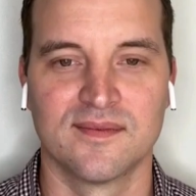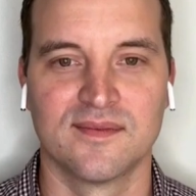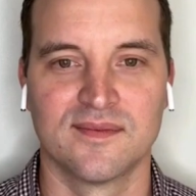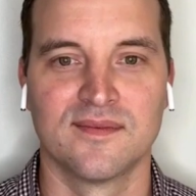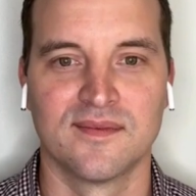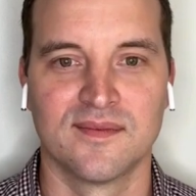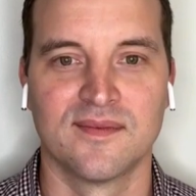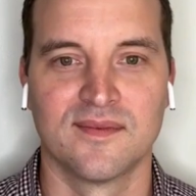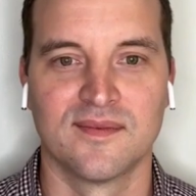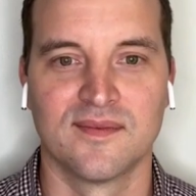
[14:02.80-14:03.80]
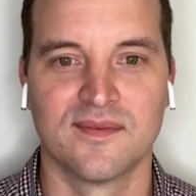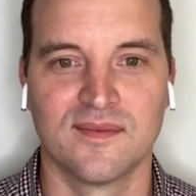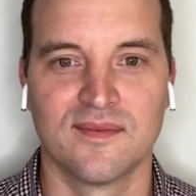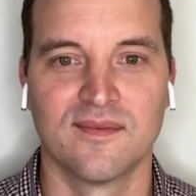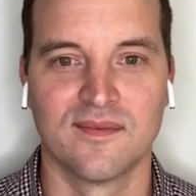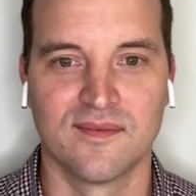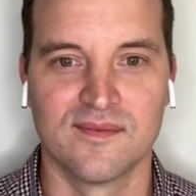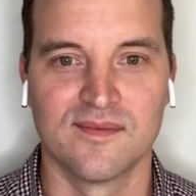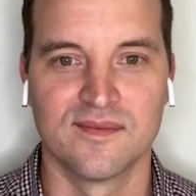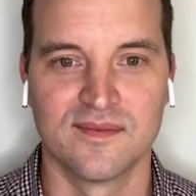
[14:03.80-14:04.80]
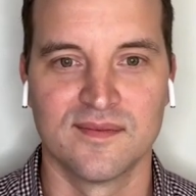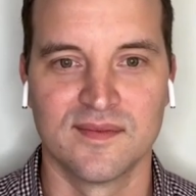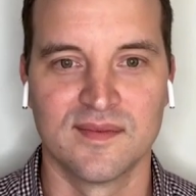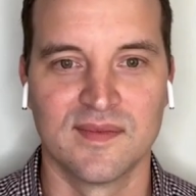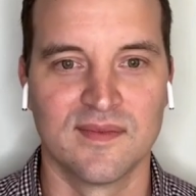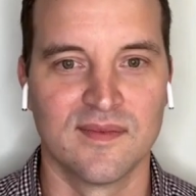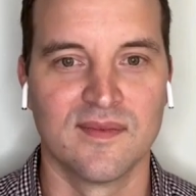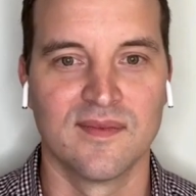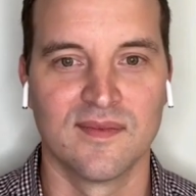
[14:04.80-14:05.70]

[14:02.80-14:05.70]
(silent)